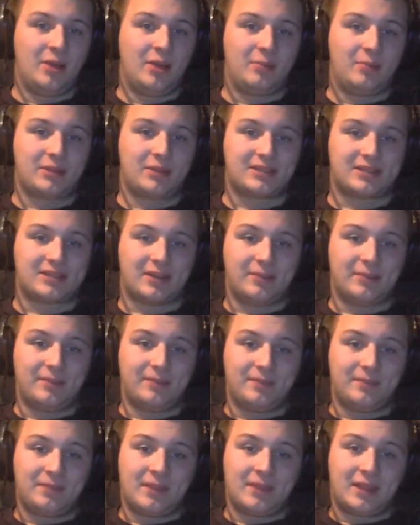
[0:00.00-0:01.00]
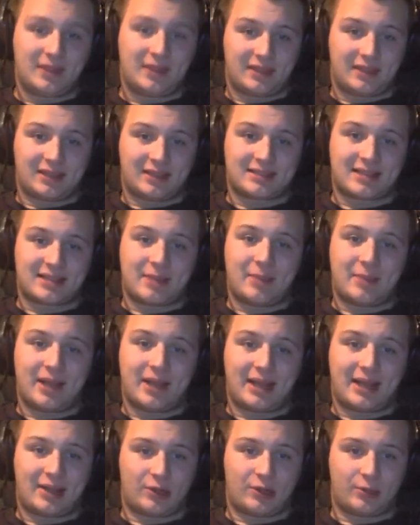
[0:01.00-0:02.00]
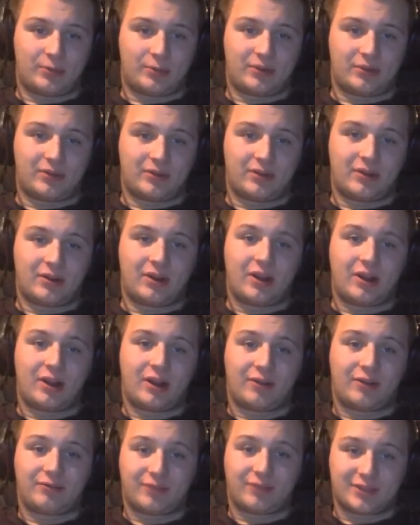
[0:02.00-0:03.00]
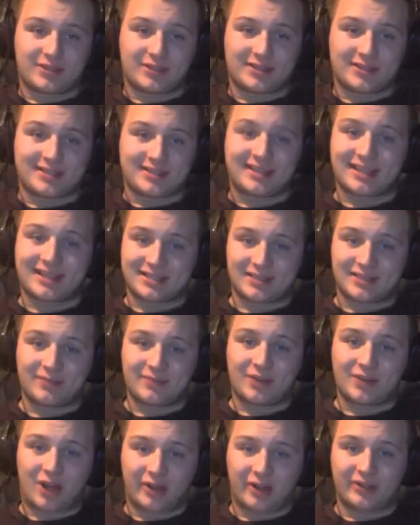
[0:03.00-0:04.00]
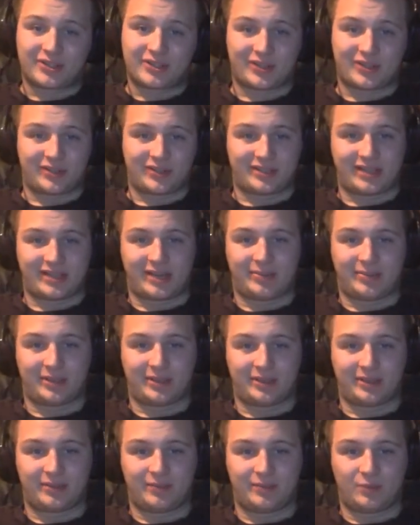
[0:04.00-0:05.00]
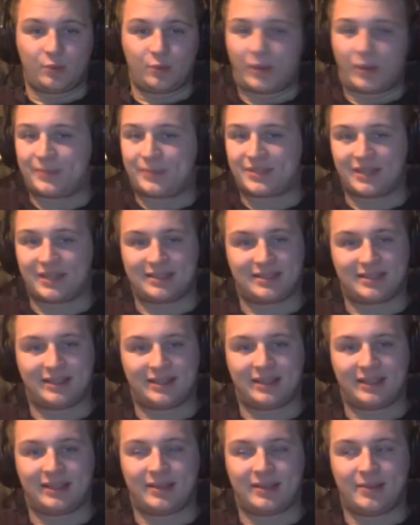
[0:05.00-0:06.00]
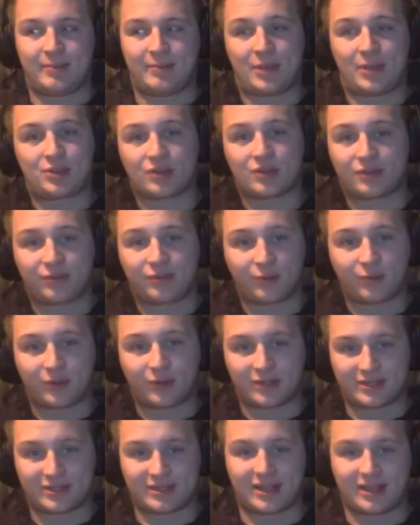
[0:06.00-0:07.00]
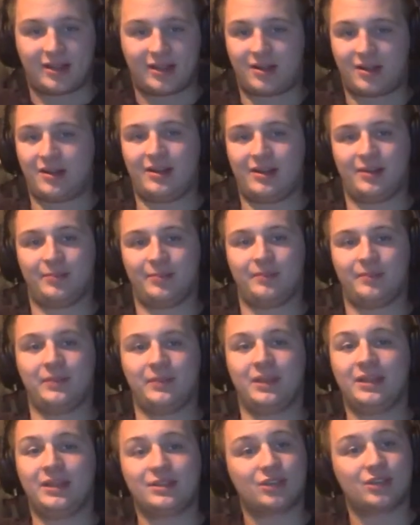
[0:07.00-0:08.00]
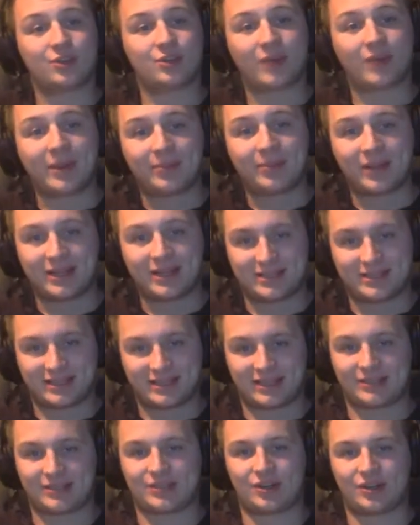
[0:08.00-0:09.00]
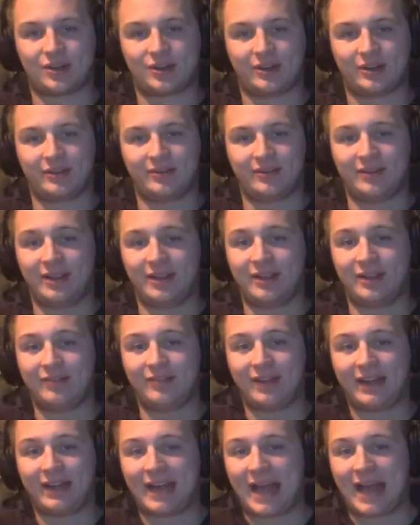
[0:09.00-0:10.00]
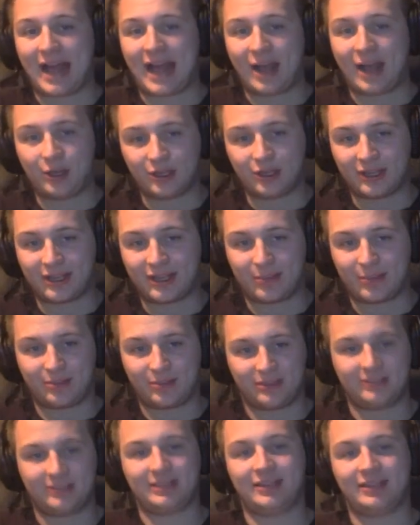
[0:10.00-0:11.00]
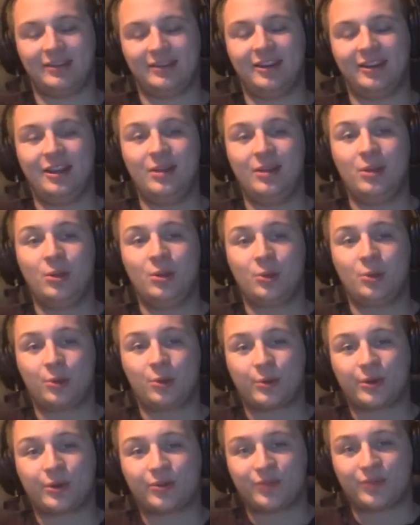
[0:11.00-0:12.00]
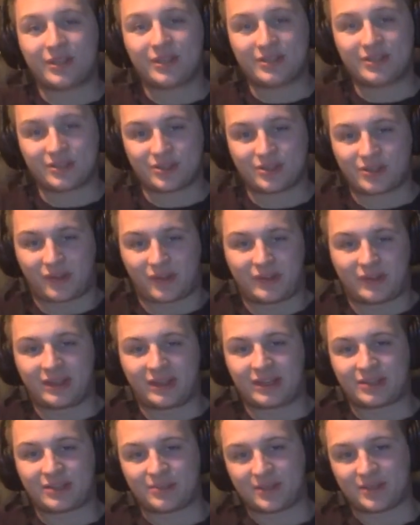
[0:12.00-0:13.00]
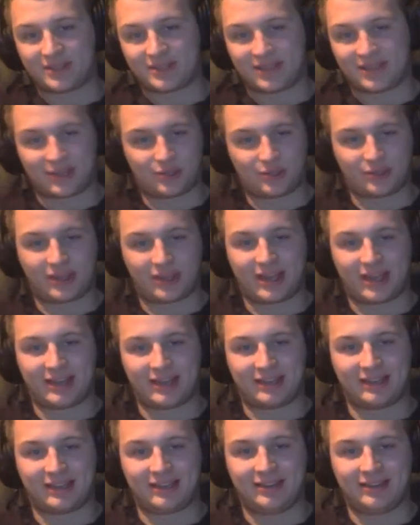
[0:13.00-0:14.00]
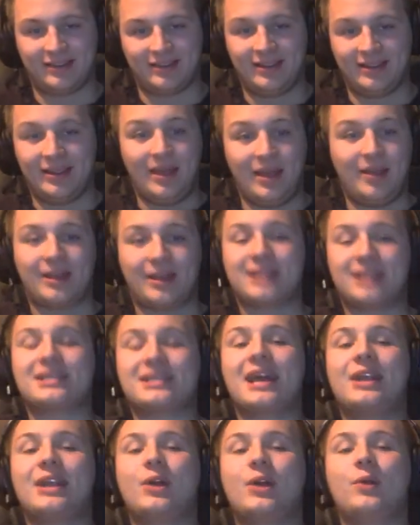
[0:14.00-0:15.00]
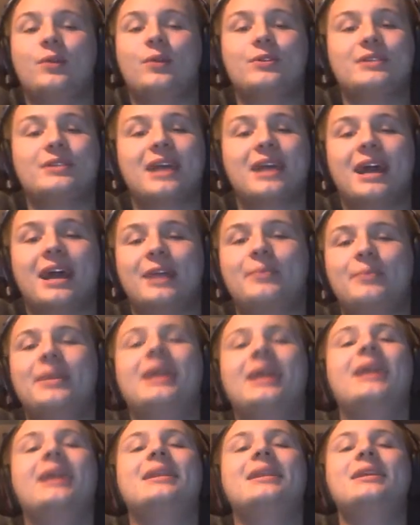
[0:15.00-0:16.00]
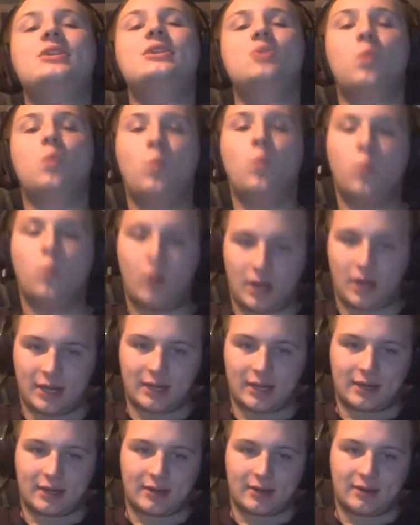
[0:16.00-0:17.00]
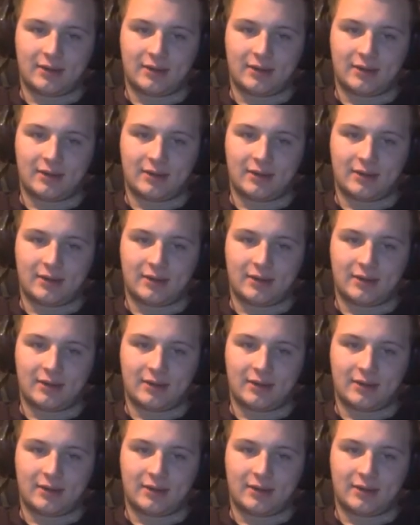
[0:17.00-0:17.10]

but some things that might help are first to get some knowledge on the topic. Websites like metricforus.com is a great place to get started and find out how you can get plugged in, or doing research on the next presidential candidate. Because I know there's got to be at least one